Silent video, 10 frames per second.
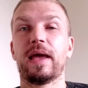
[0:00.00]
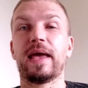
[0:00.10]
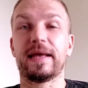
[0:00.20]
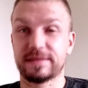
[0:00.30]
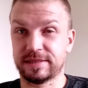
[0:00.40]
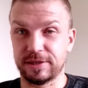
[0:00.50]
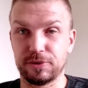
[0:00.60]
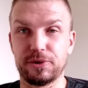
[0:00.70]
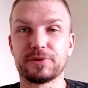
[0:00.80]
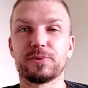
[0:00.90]
it
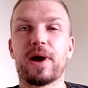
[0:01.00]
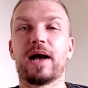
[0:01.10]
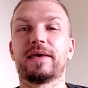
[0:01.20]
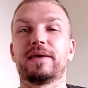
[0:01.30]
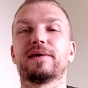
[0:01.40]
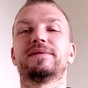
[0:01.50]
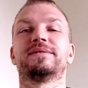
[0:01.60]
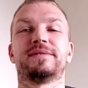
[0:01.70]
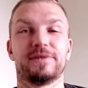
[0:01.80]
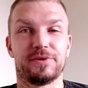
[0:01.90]
still looked rocky. It
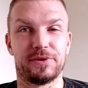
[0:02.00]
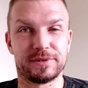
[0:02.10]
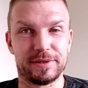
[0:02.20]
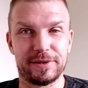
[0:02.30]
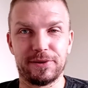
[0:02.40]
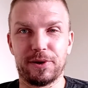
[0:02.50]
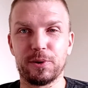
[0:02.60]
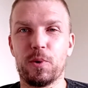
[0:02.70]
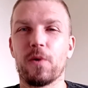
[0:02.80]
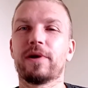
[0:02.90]
still looked a little
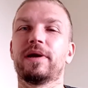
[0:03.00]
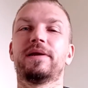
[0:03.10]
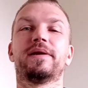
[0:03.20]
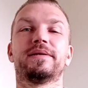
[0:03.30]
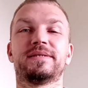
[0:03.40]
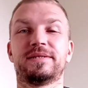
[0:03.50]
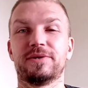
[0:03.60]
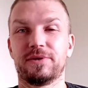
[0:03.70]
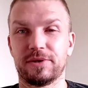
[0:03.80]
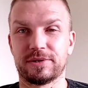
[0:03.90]
uncoordinated. It
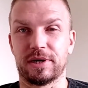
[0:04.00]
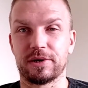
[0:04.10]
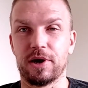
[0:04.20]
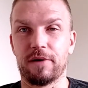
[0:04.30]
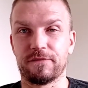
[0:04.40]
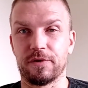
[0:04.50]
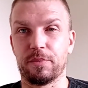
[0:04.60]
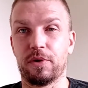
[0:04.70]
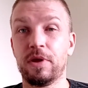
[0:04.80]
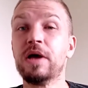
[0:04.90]
still looked
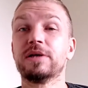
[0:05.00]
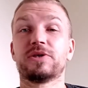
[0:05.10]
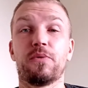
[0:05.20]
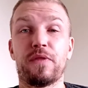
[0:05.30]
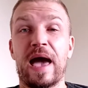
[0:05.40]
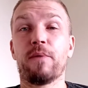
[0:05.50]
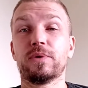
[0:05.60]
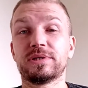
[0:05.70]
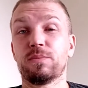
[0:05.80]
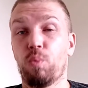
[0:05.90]
uncomfortable. So that
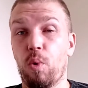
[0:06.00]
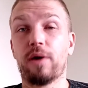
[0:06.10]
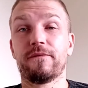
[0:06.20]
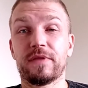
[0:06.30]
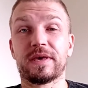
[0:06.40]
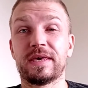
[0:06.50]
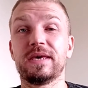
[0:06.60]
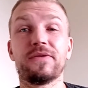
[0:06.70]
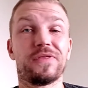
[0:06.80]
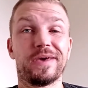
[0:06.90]
was one of the
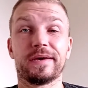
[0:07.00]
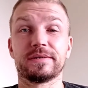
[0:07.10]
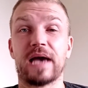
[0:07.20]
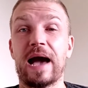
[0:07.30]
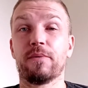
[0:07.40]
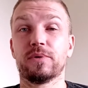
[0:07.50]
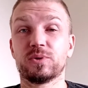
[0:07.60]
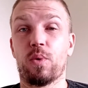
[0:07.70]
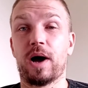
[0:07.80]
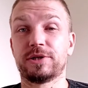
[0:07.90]
key things I was
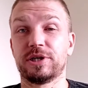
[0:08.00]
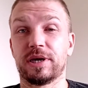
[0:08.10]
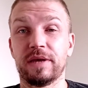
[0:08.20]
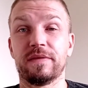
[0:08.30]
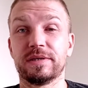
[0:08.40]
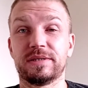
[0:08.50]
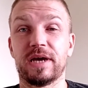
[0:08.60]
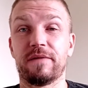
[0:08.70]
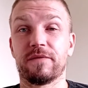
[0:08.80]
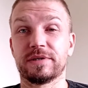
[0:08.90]
watching in this
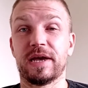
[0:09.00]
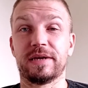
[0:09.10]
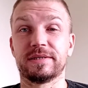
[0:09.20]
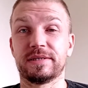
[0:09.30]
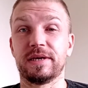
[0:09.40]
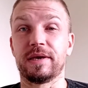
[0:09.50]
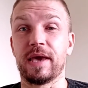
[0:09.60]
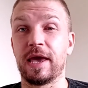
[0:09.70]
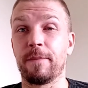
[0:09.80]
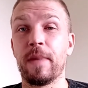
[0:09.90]
Denver-Tennessee
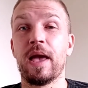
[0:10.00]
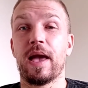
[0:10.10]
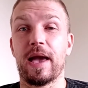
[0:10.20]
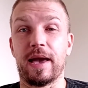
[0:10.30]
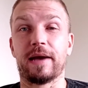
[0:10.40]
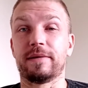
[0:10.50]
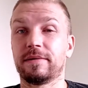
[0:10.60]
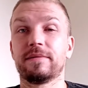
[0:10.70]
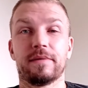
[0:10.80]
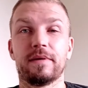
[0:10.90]
game, and
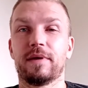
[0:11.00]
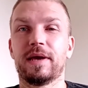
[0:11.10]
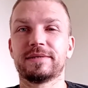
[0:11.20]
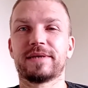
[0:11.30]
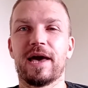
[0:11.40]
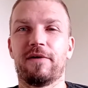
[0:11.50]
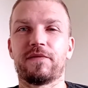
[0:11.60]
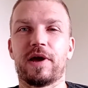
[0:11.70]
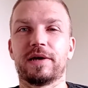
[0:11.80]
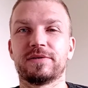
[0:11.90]
it's
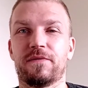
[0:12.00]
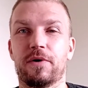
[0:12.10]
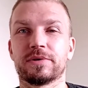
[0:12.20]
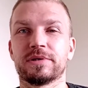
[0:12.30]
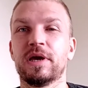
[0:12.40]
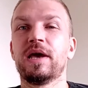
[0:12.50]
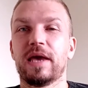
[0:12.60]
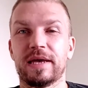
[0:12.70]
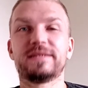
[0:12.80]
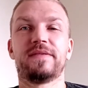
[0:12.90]
galvanized, folks.
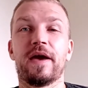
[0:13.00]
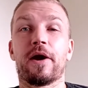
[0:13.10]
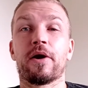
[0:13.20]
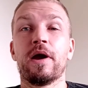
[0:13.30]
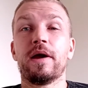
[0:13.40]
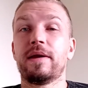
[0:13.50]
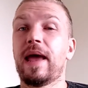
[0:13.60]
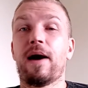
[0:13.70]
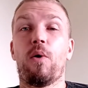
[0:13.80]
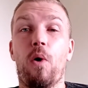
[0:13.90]
It's there.
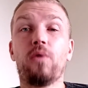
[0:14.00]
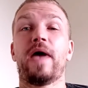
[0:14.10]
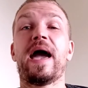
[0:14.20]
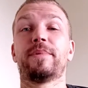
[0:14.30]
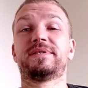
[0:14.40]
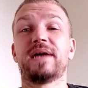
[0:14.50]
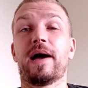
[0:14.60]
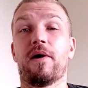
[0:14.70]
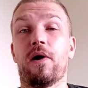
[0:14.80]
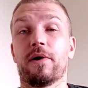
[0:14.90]
Now, old habits
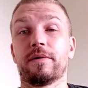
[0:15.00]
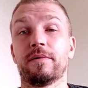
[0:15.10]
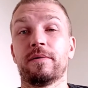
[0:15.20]
die hard.